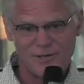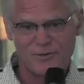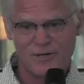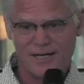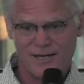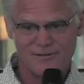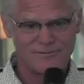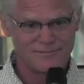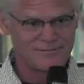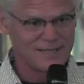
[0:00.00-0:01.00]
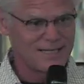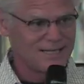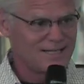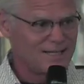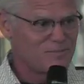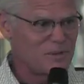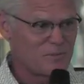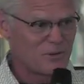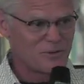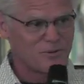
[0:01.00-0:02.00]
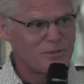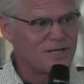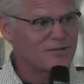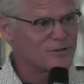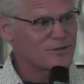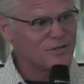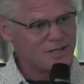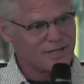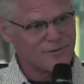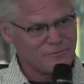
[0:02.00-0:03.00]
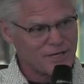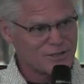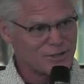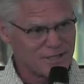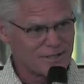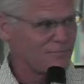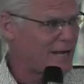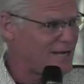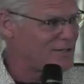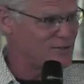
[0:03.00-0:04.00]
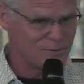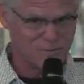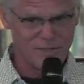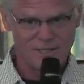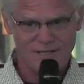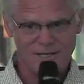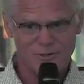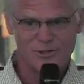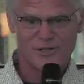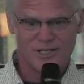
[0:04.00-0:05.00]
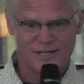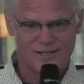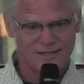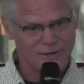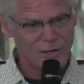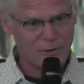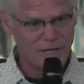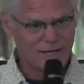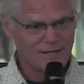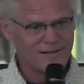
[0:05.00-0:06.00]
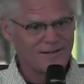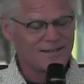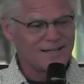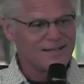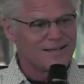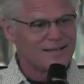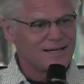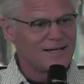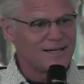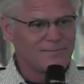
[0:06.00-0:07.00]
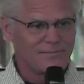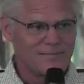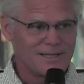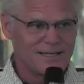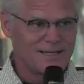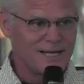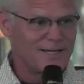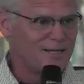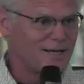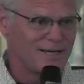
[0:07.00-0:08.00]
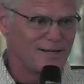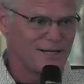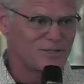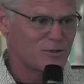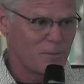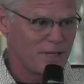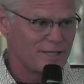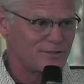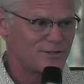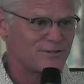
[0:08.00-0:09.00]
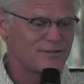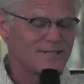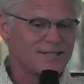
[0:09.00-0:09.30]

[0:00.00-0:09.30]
you would have people that would be interested in investing, banks that would be interested in loaning. Uh, in 89, not so much.